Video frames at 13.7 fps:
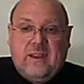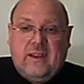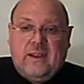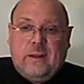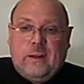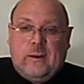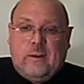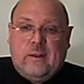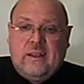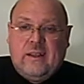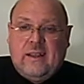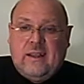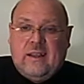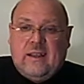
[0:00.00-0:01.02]
You
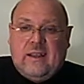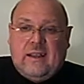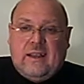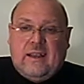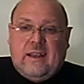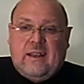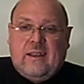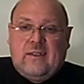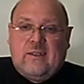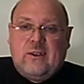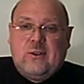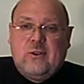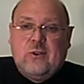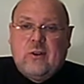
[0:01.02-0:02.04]
know, uh, the
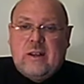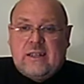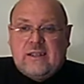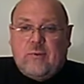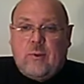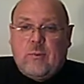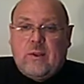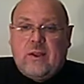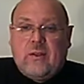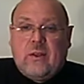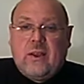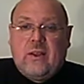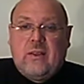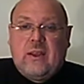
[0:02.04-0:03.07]
joints from
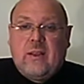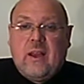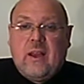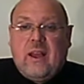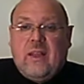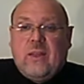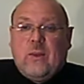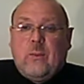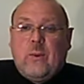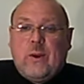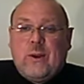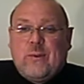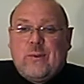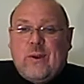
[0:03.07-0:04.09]
the, the, the
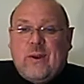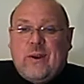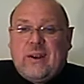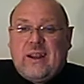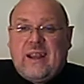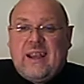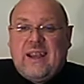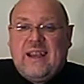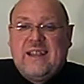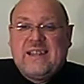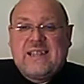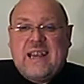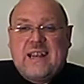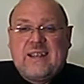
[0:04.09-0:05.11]
word of God is
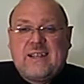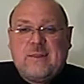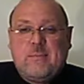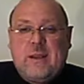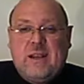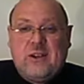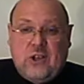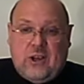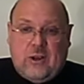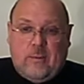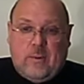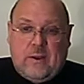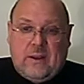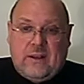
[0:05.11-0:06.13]
said to be
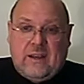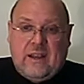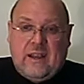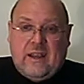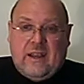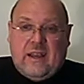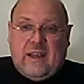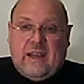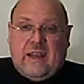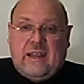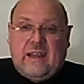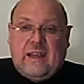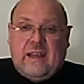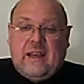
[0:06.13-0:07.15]
sharp
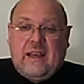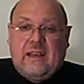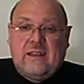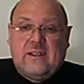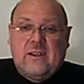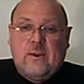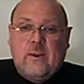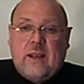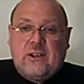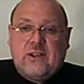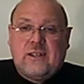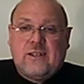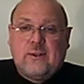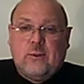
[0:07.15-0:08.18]
and uh, uh,
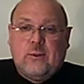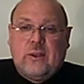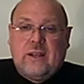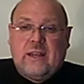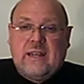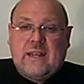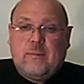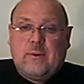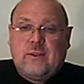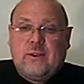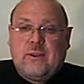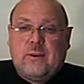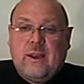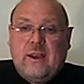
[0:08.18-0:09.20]
two-edged sword that is able
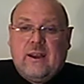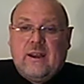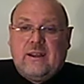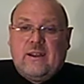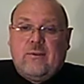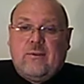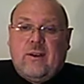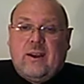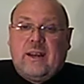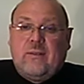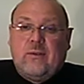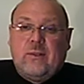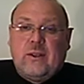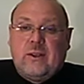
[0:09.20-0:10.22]
to divide
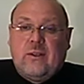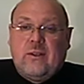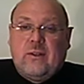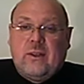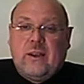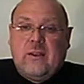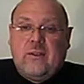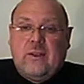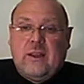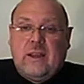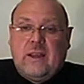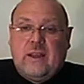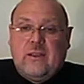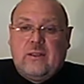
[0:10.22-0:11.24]
even the, the,
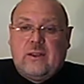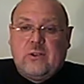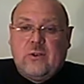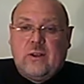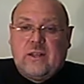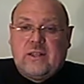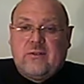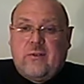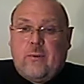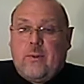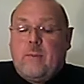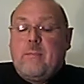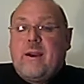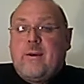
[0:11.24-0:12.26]
the, the joints from
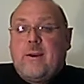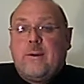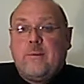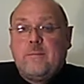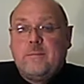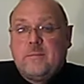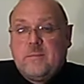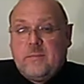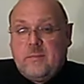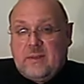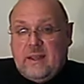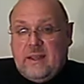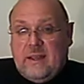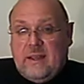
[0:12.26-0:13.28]
the marrow.
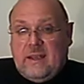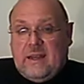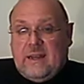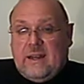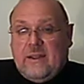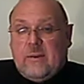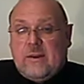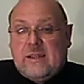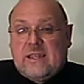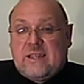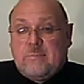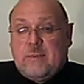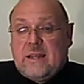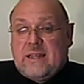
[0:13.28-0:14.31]
In other words,
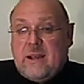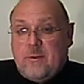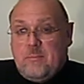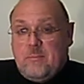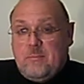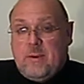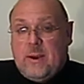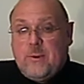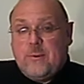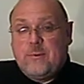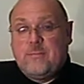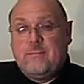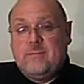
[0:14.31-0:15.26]
split open bone.